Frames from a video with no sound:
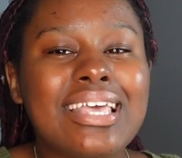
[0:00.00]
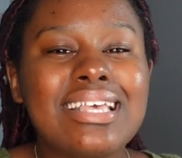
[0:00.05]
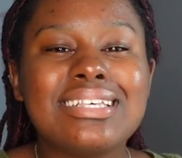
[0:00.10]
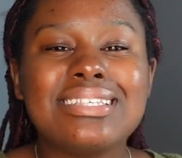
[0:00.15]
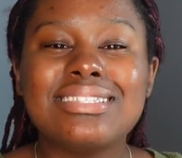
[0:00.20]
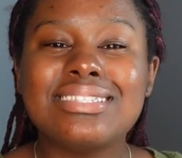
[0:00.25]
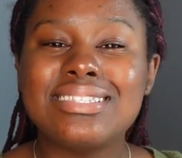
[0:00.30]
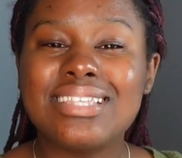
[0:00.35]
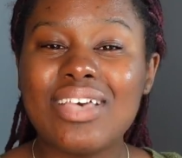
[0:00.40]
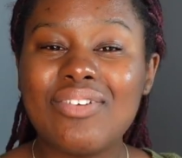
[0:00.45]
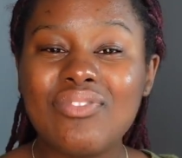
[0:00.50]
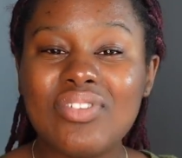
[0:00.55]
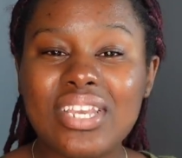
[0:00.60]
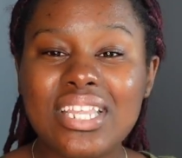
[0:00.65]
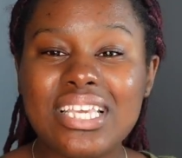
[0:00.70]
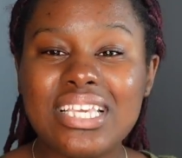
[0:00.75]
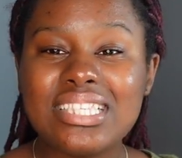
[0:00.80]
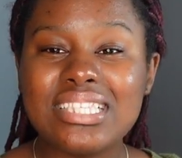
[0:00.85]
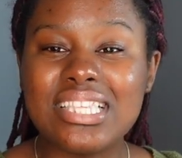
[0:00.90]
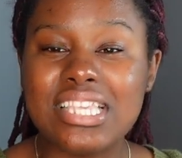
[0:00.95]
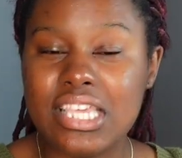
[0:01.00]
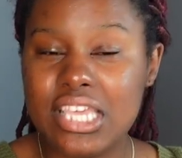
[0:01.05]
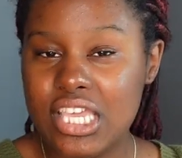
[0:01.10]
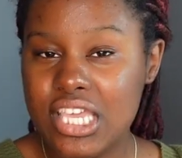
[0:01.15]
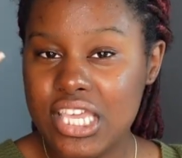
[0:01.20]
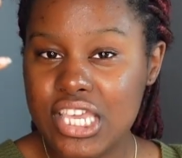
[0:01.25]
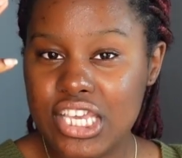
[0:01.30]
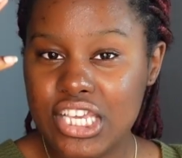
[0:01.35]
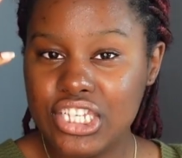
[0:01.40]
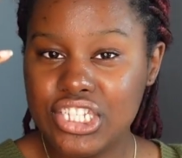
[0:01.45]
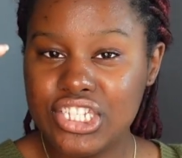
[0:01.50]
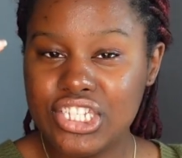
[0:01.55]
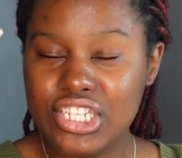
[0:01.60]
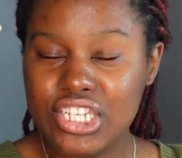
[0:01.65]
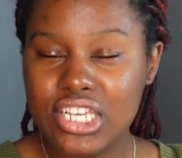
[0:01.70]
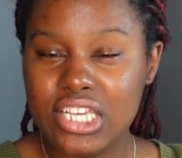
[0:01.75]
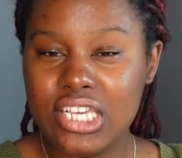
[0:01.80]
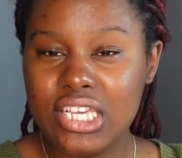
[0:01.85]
70s-ish,